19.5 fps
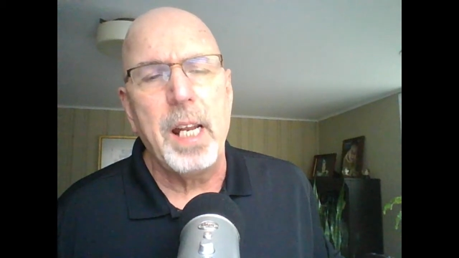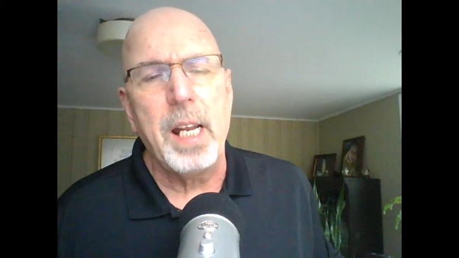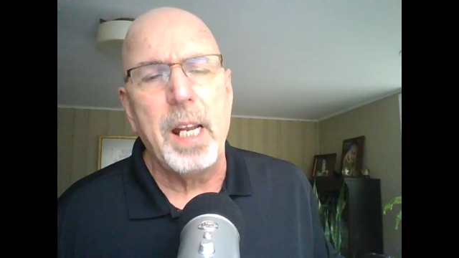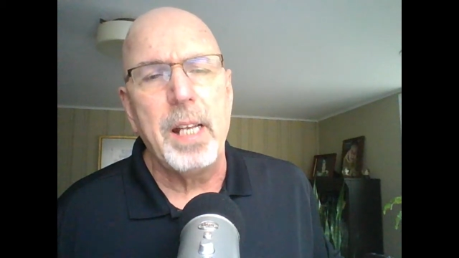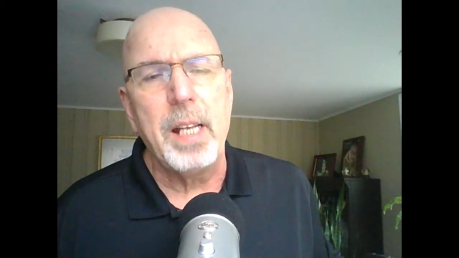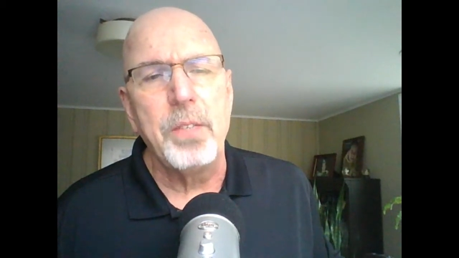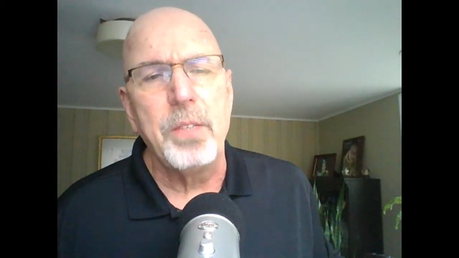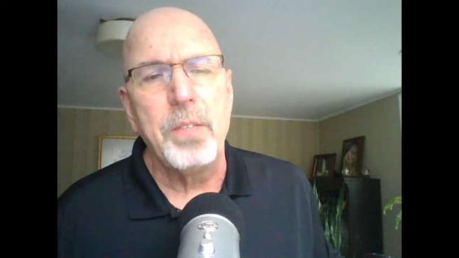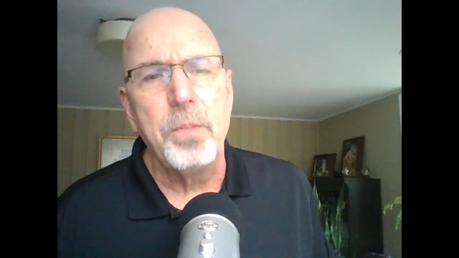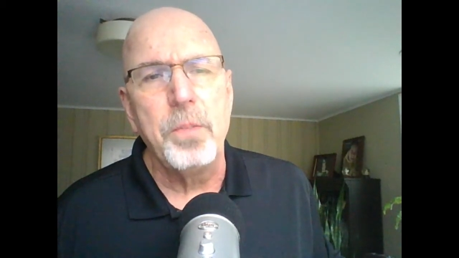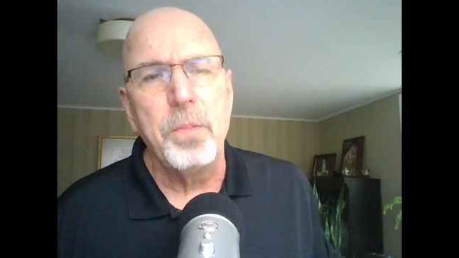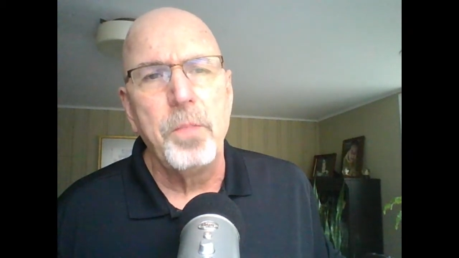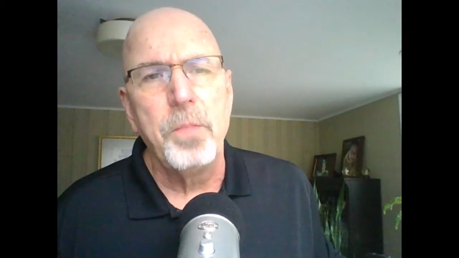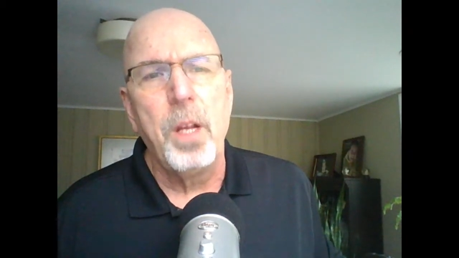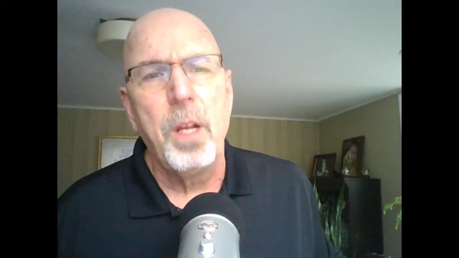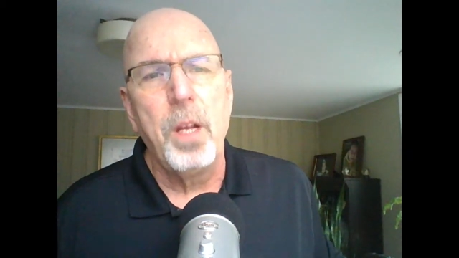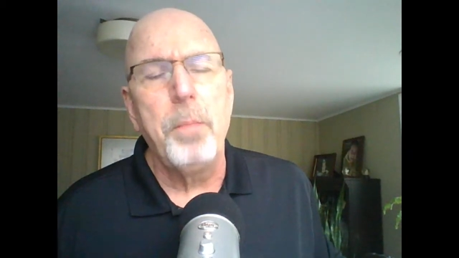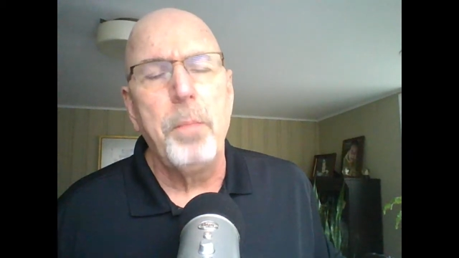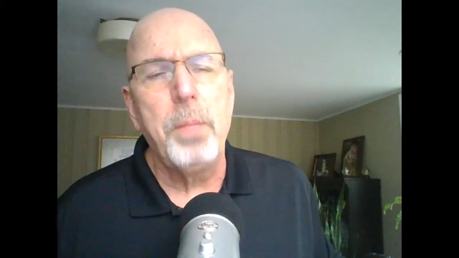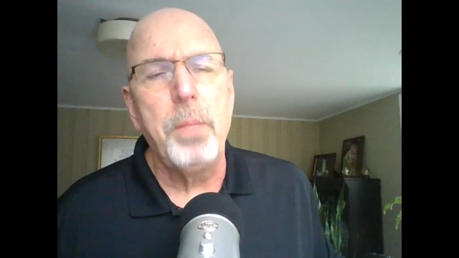is
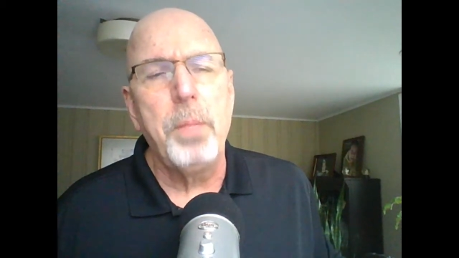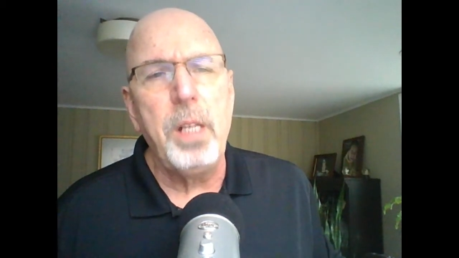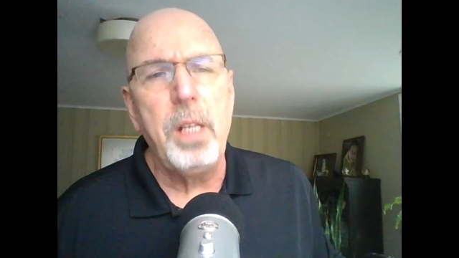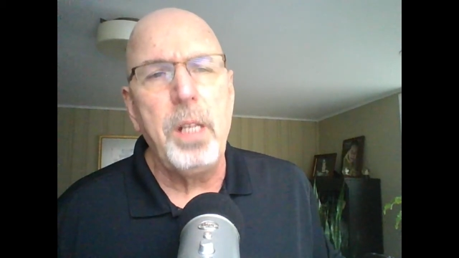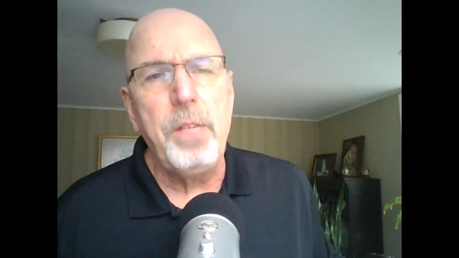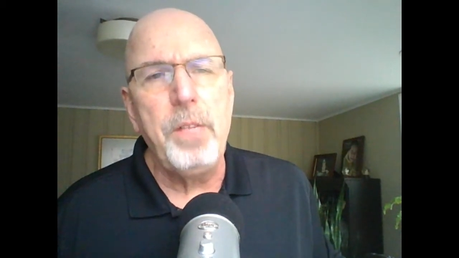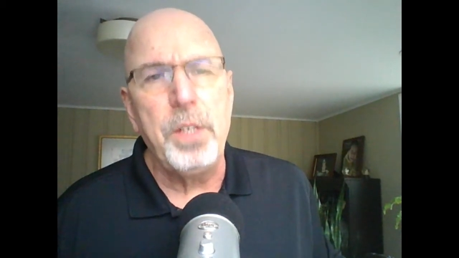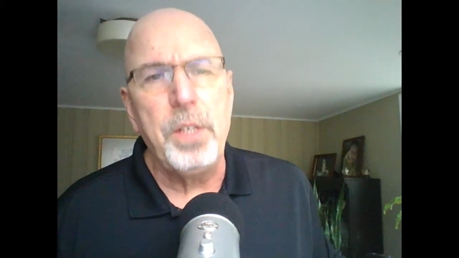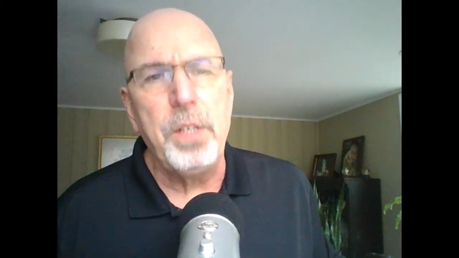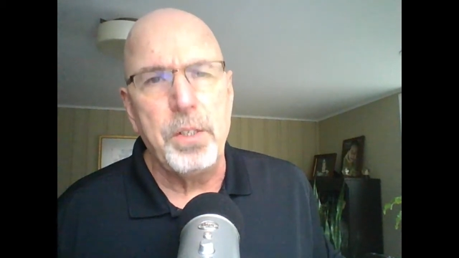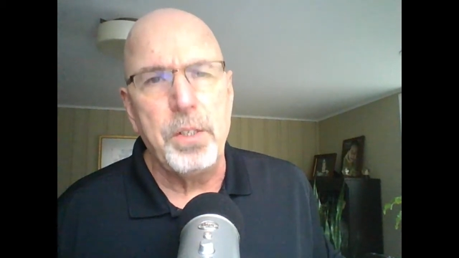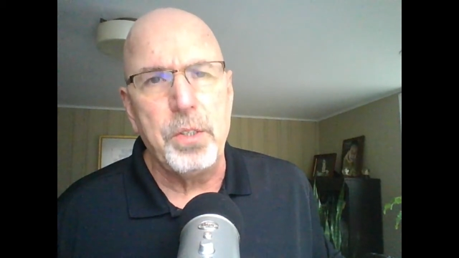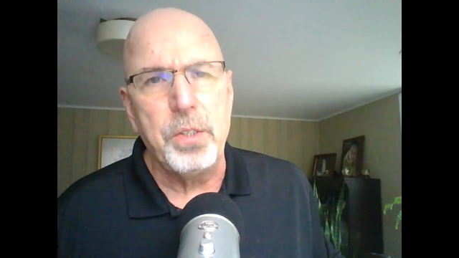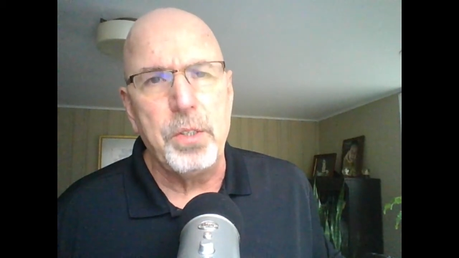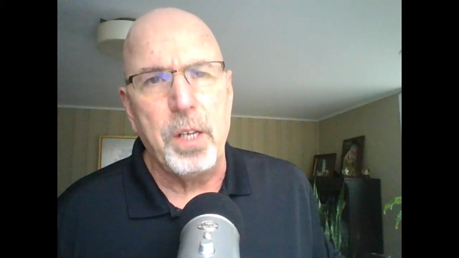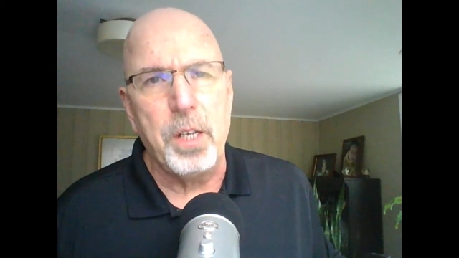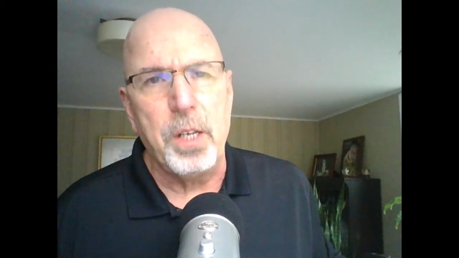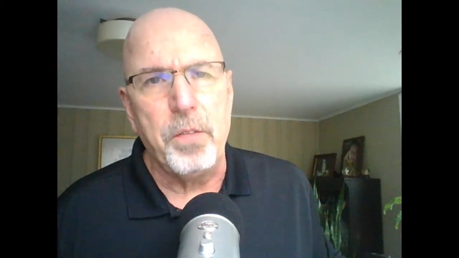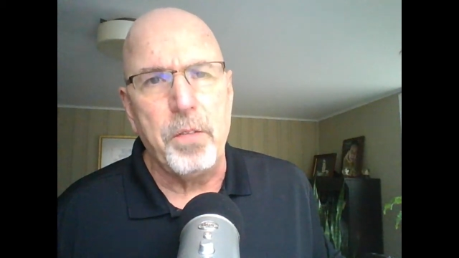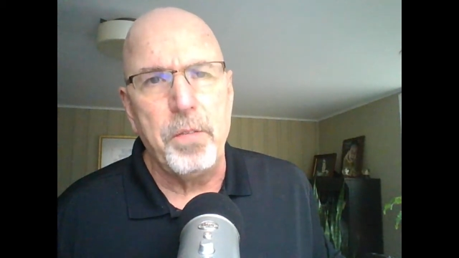believe in
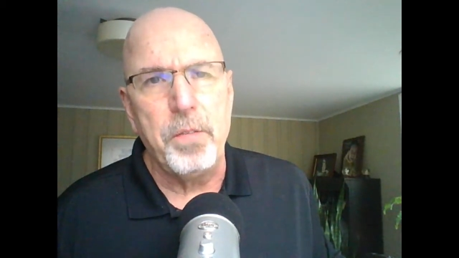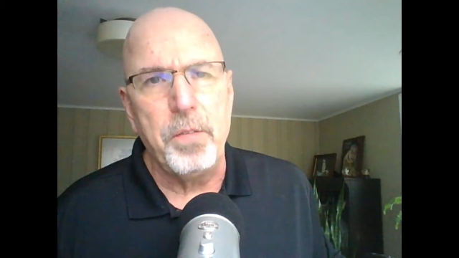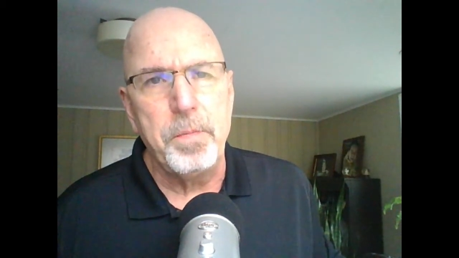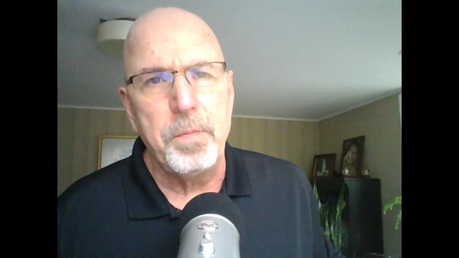yourself.